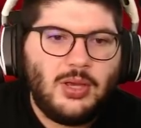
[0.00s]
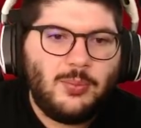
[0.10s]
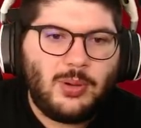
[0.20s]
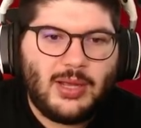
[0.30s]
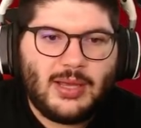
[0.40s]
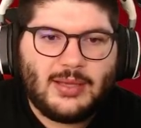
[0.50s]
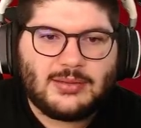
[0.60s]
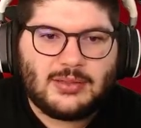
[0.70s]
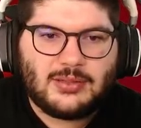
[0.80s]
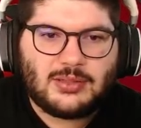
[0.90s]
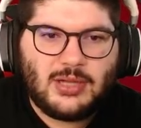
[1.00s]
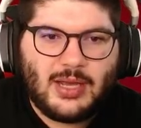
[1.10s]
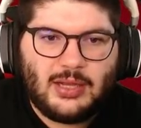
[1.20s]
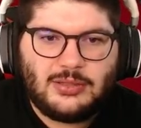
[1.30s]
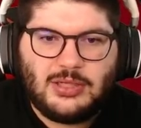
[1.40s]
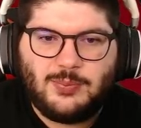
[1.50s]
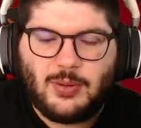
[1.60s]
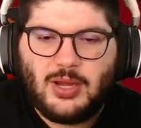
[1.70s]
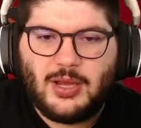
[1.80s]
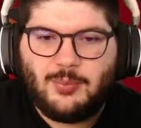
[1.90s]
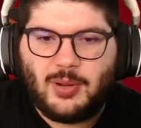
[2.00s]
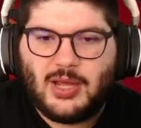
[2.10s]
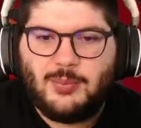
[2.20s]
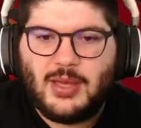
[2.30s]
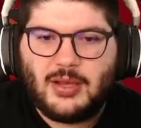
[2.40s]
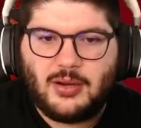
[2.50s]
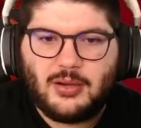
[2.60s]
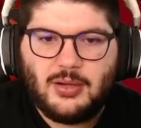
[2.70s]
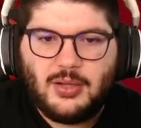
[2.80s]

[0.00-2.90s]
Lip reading: playing as this like deep-lying playmaker